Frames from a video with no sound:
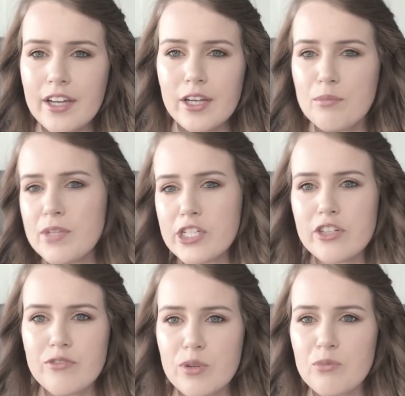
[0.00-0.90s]

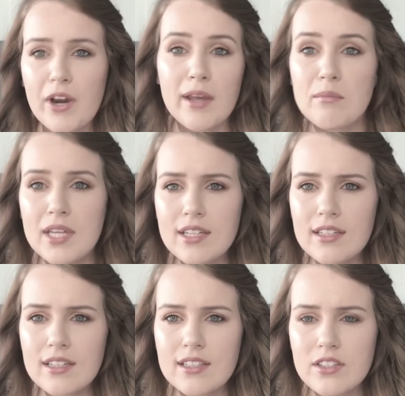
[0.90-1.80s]
commission from
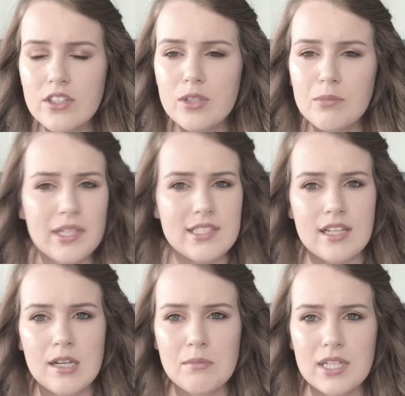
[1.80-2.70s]
recommending it to you, but it's
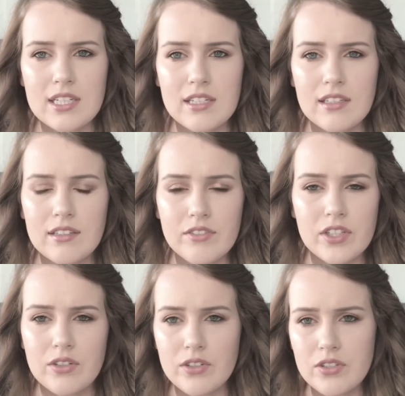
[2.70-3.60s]
not a big deal if you
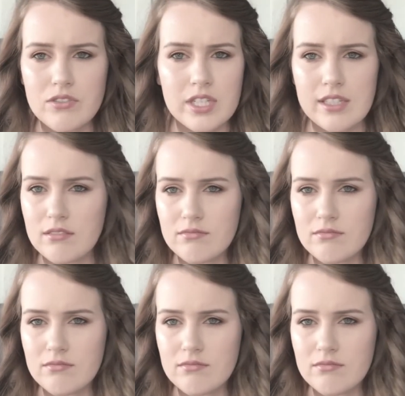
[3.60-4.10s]
don't use it.